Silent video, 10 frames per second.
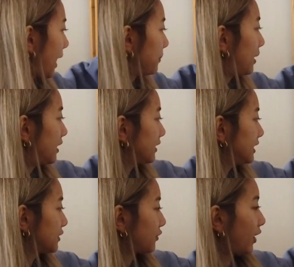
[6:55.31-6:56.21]
I bought
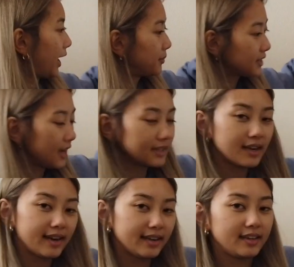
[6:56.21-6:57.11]
these frames at
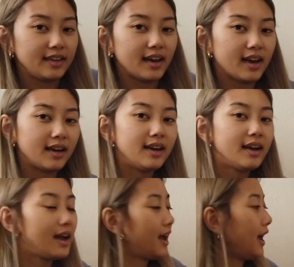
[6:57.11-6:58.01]
IKEA,
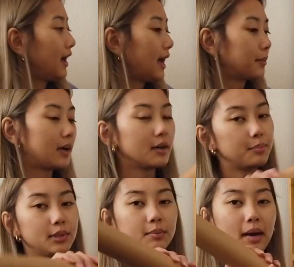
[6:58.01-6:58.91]
and I'm gonna
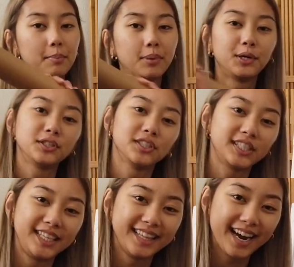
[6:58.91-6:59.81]
put my
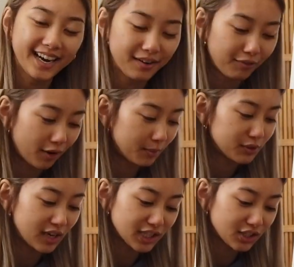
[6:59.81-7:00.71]
posters in there from
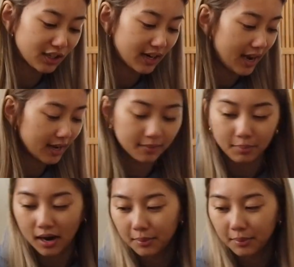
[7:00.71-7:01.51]
Treasure and